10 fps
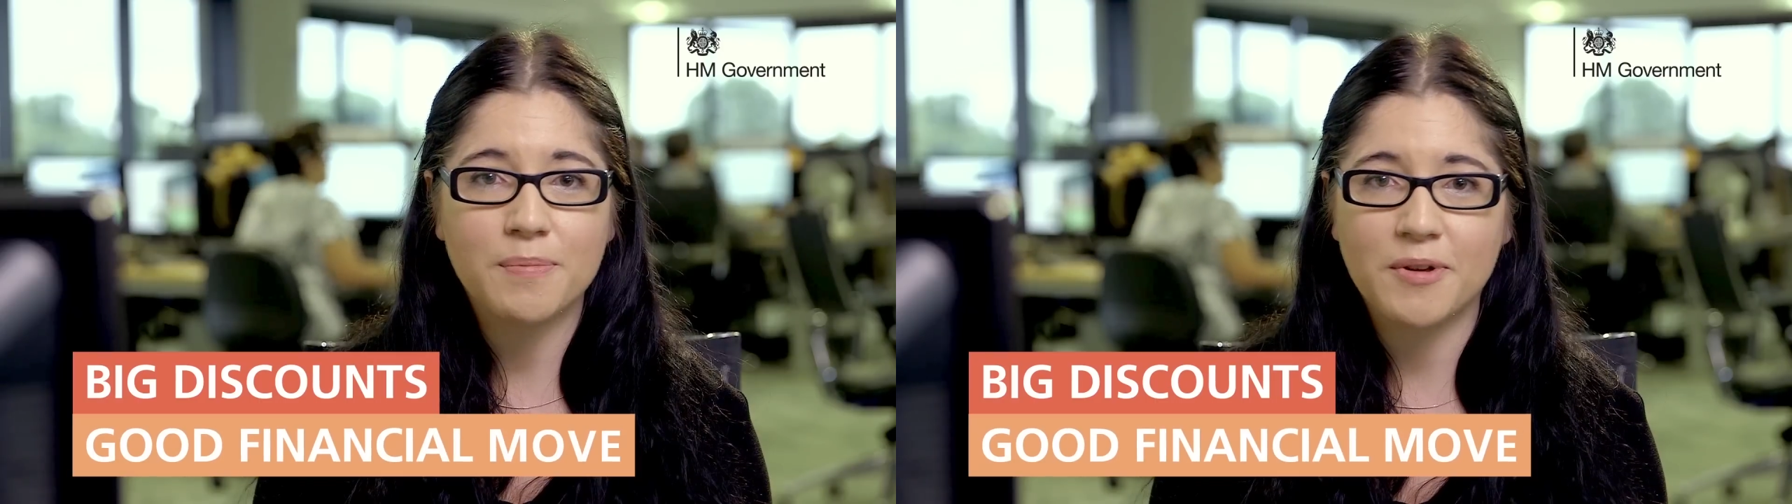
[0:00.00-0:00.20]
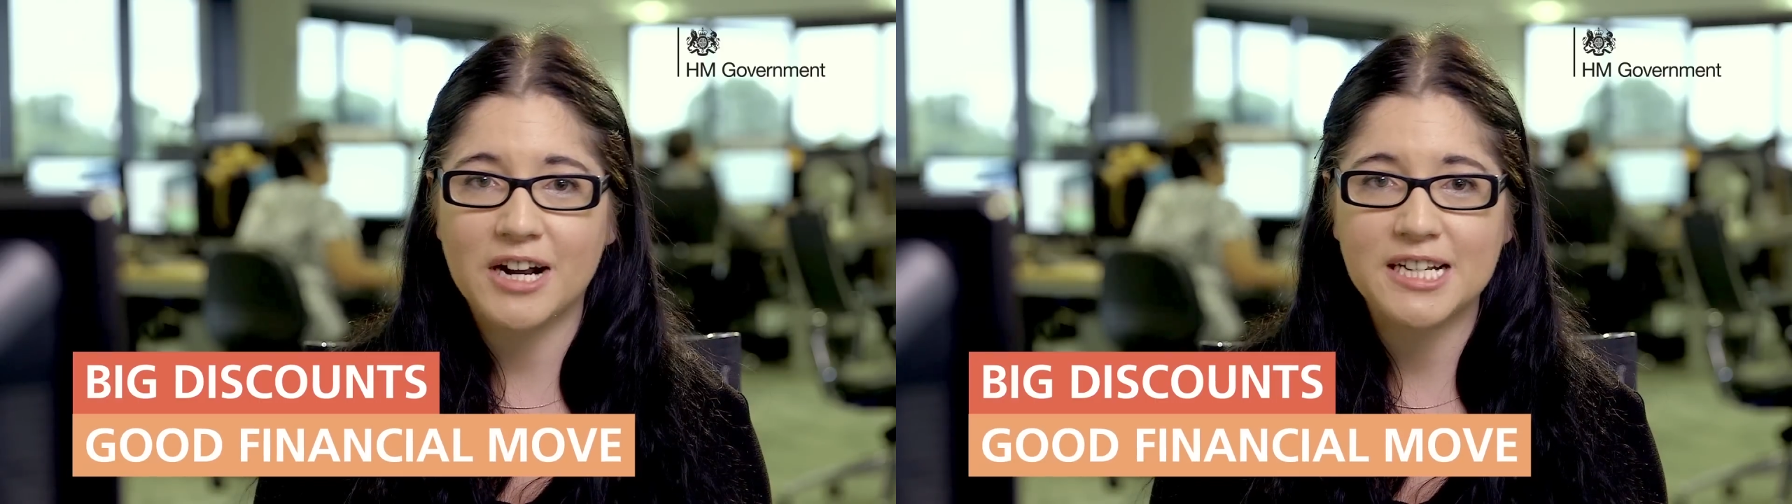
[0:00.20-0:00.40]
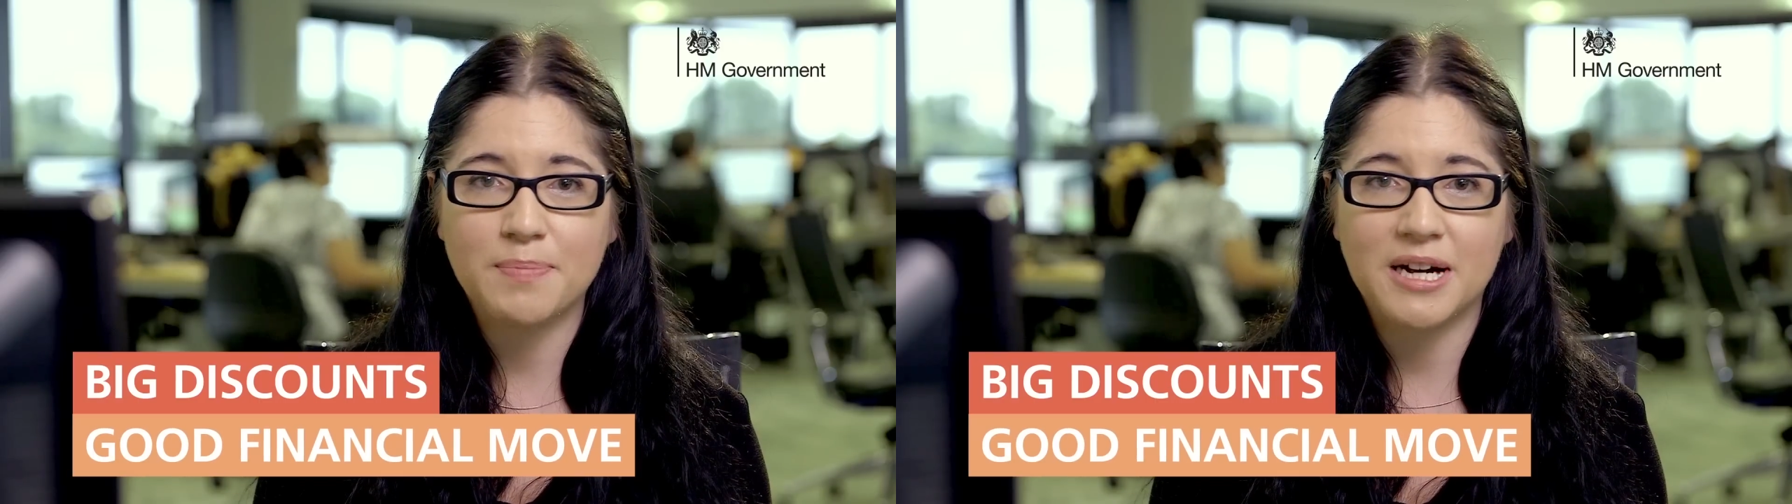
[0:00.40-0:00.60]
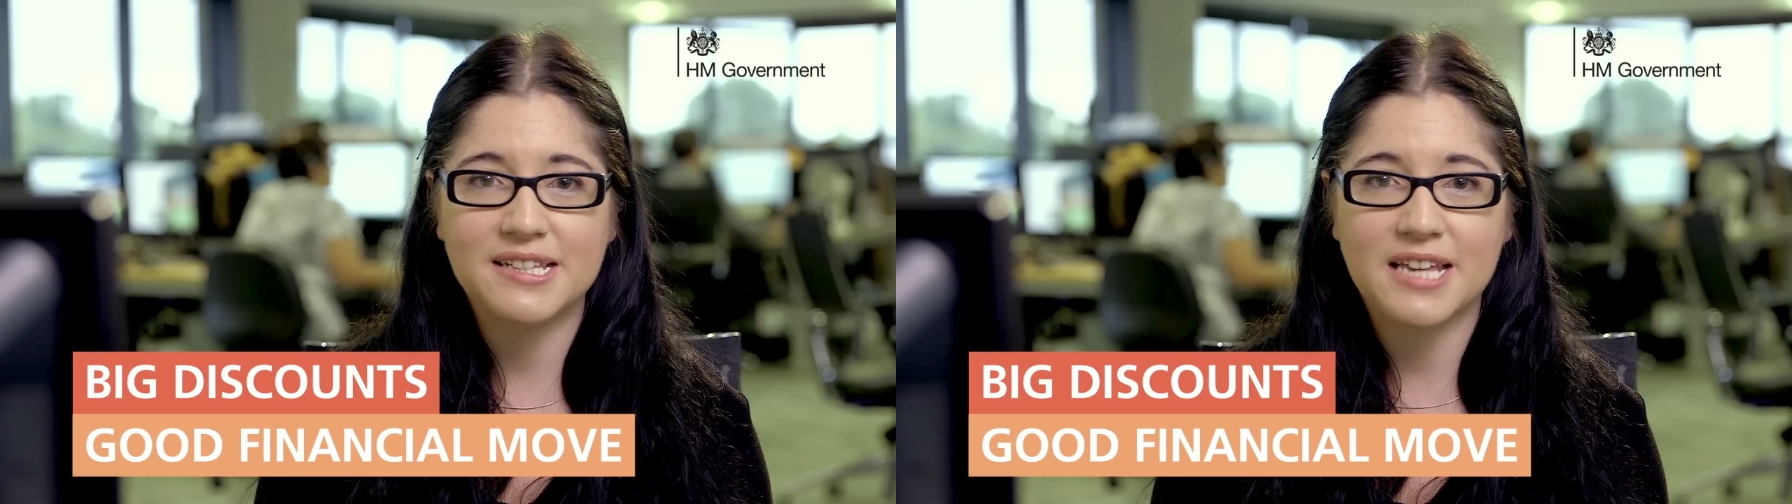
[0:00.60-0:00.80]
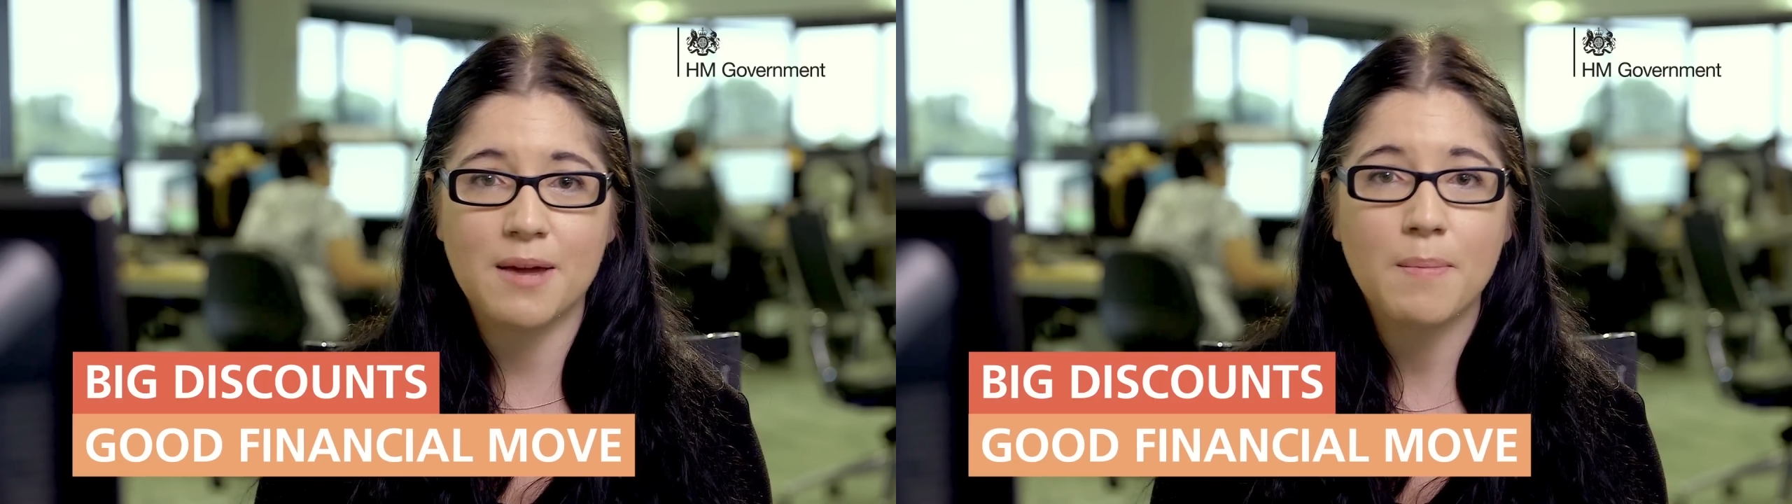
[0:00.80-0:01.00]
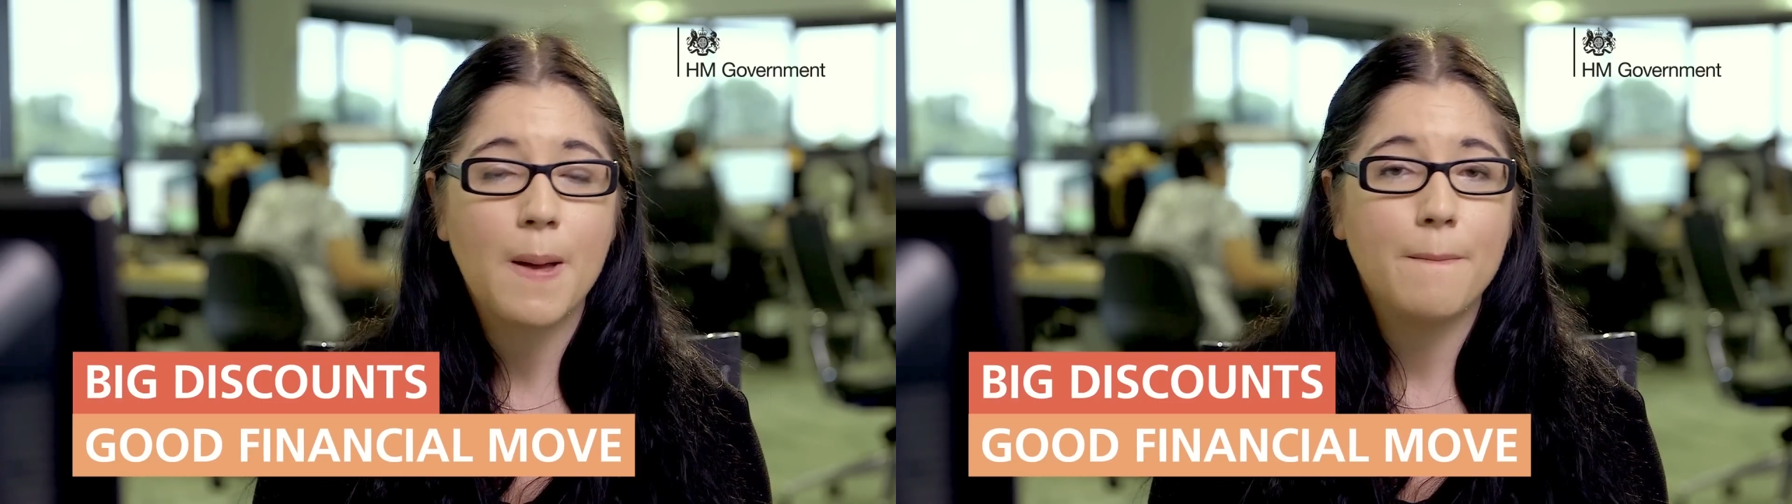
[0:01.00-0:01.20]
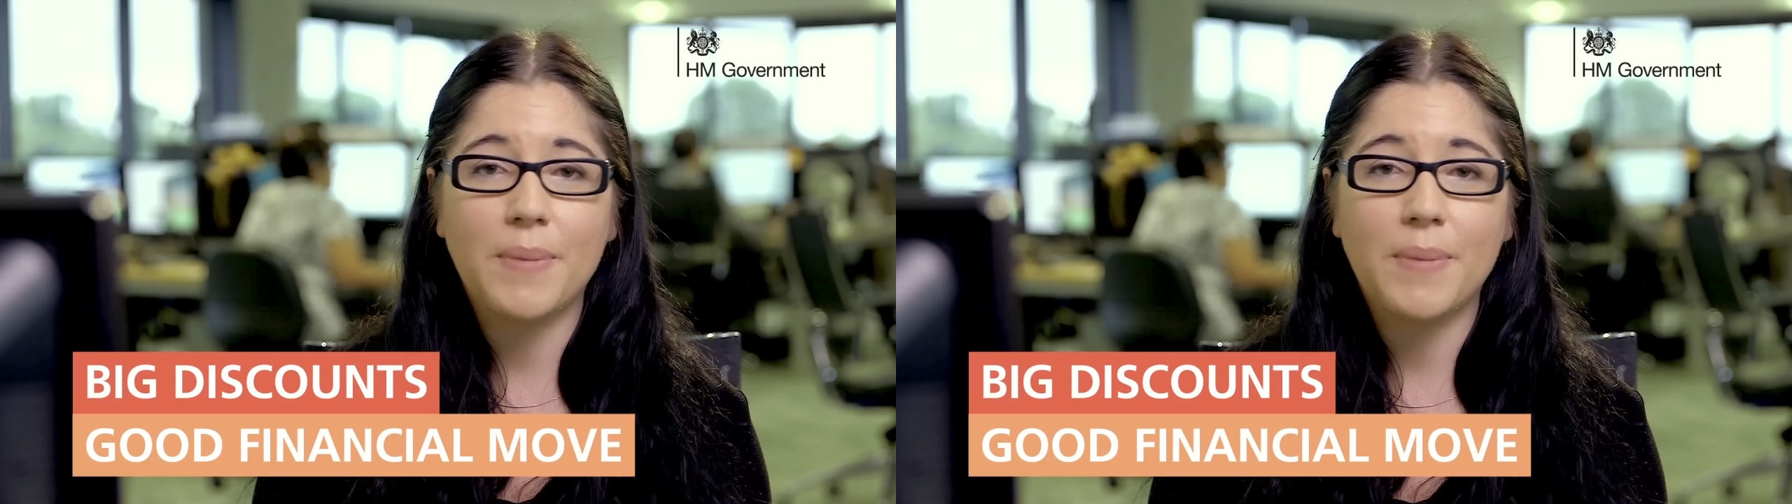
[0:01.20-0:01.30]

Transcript: from the Right to Buy scheme,